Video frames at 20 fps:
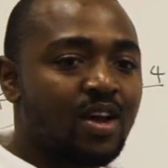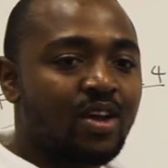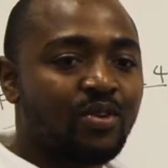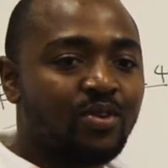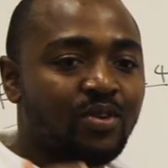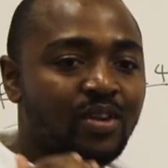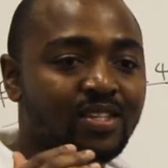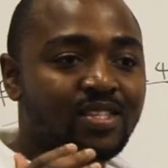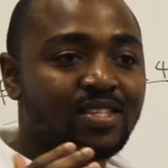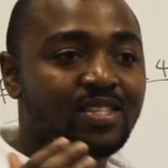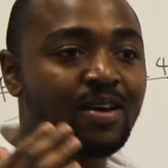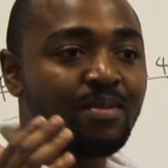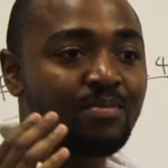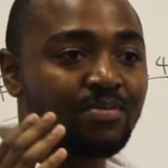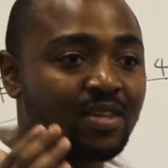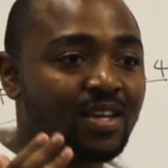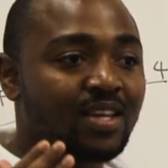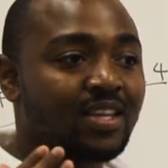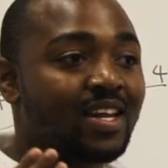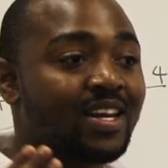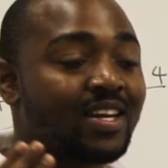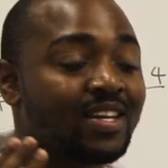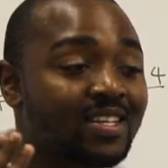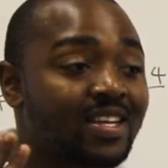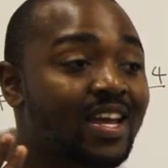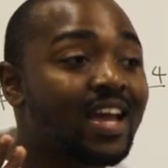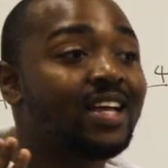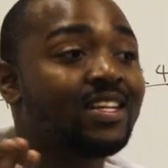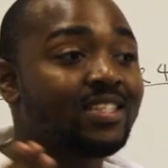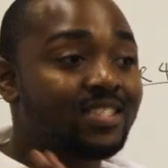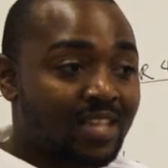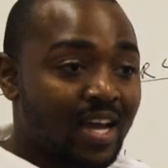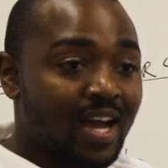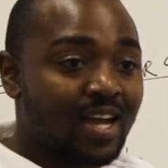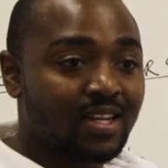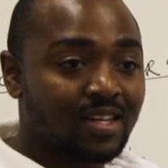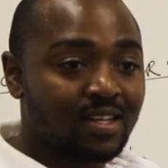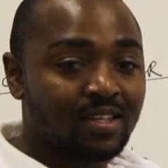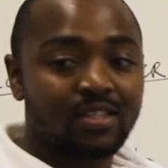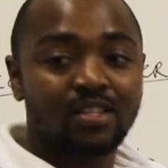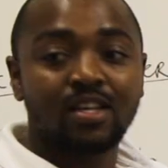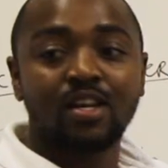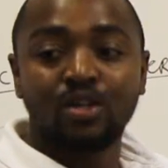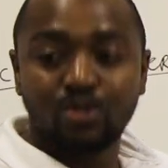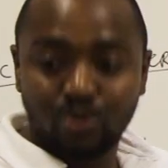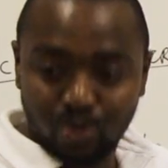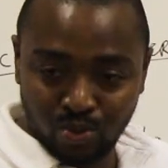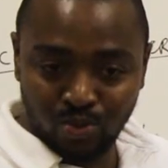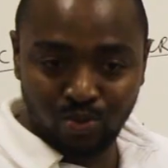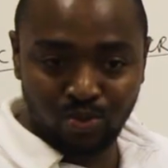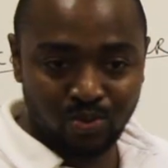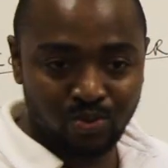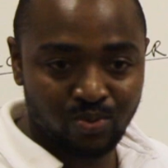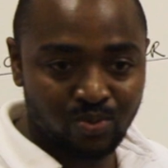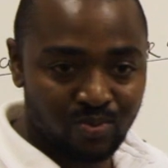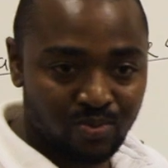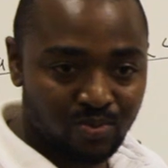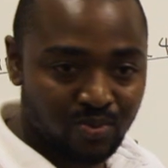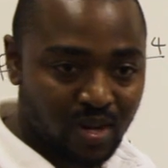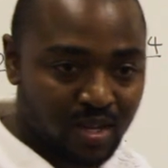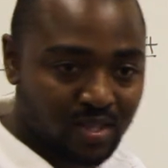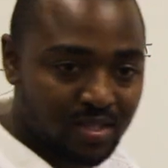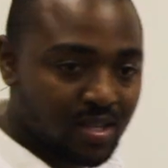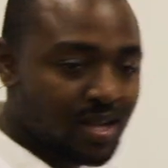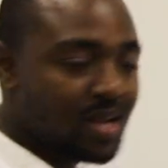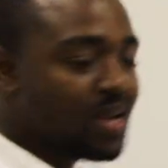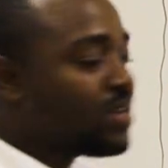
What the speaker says: You need something that is entitled to you, right?